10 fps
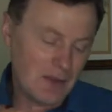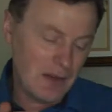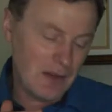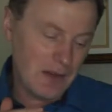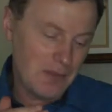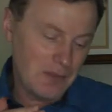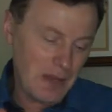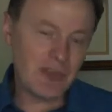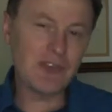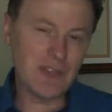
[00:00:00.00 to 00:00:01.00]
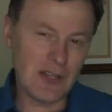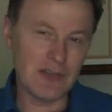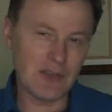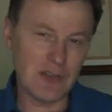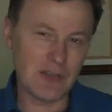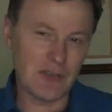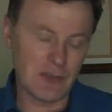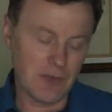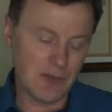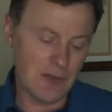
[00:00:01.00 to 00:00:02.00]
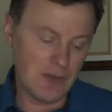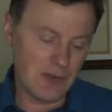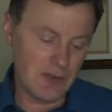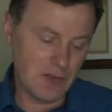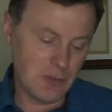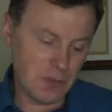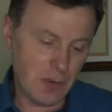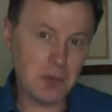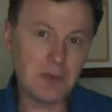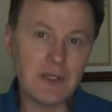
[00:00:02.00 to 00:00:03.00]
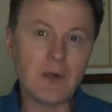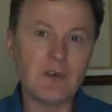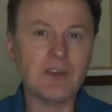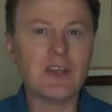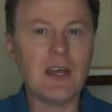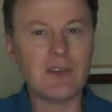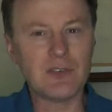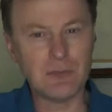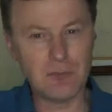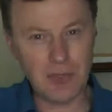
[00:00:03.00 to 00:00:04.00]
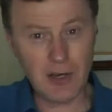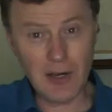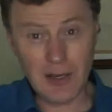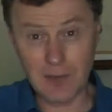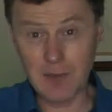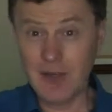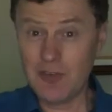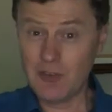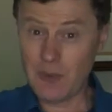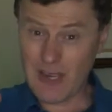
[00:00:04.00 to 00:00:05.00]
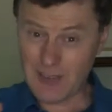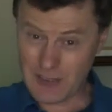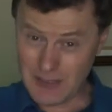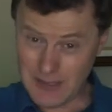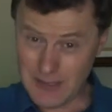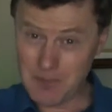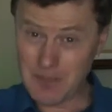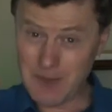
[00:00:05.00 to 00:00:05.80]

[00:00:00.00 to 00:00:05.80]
it makes sense, doesn't it, that it's probably going to take some time to actually